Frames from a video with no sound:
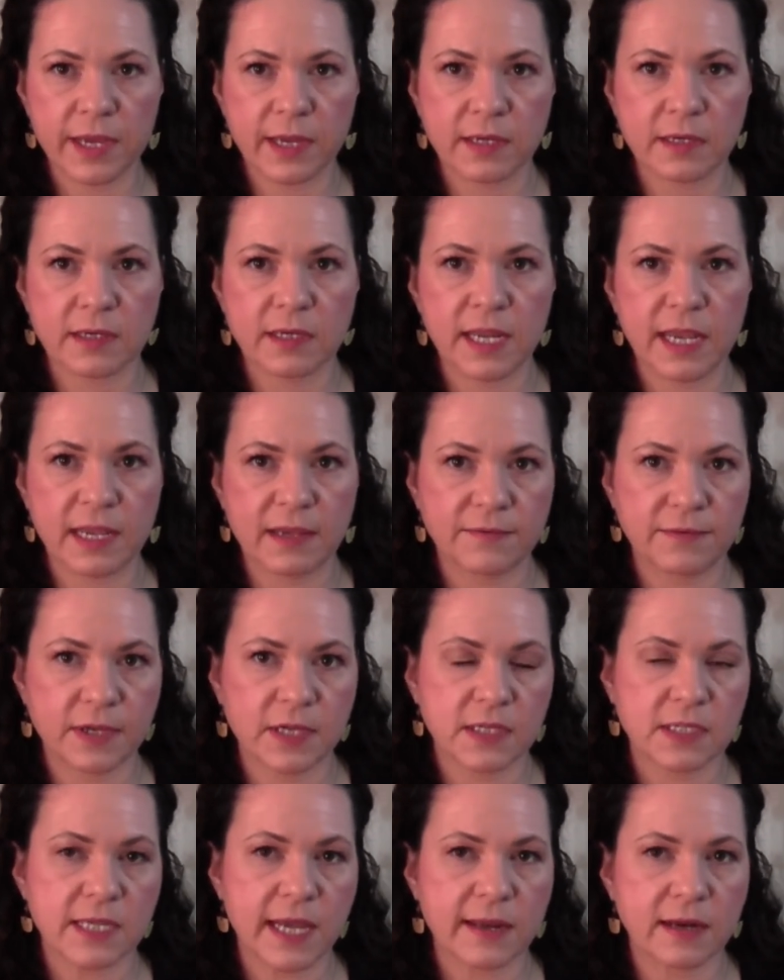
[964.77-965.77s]
and
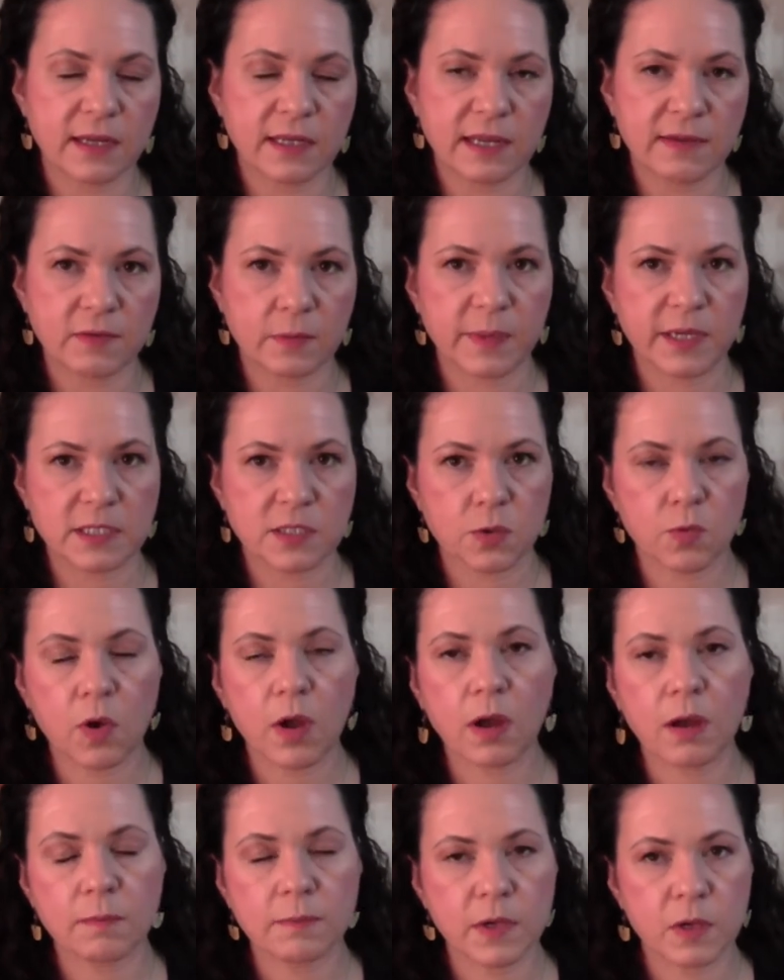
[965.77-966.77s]
Navy down at Naval Base
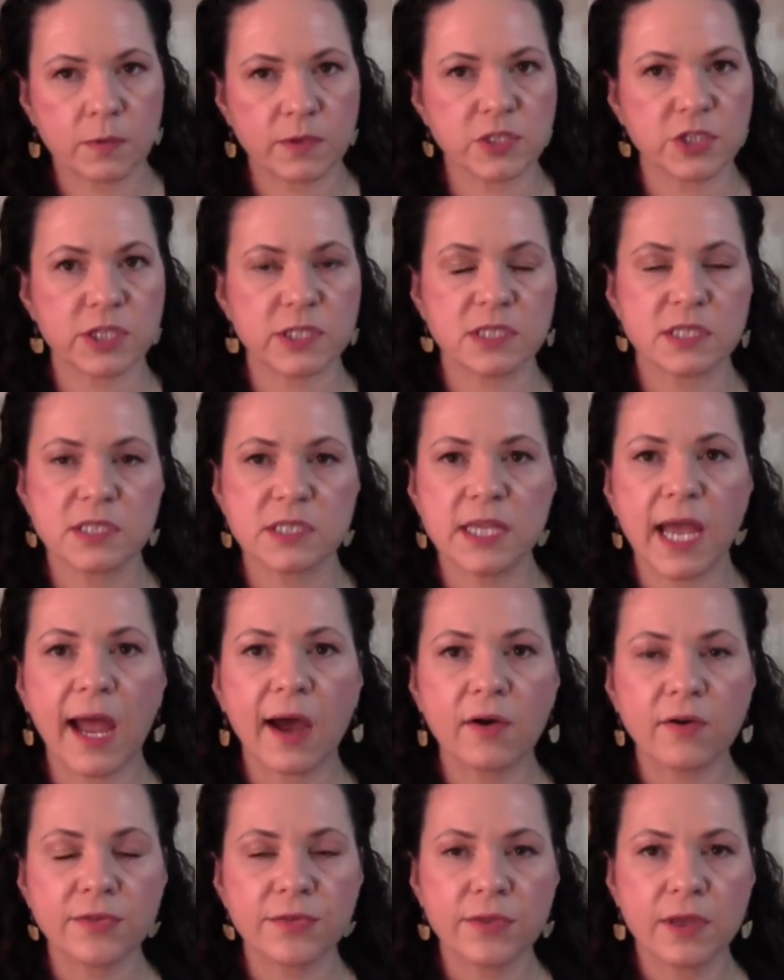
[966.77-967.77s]
Guam, which is
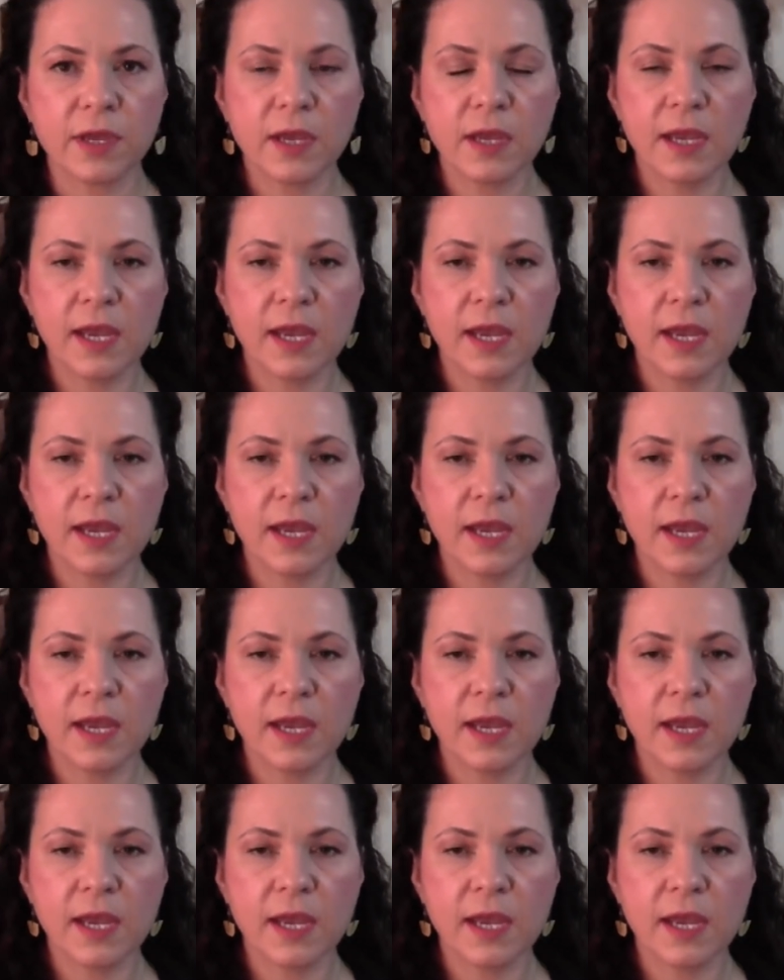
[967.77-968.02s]
south.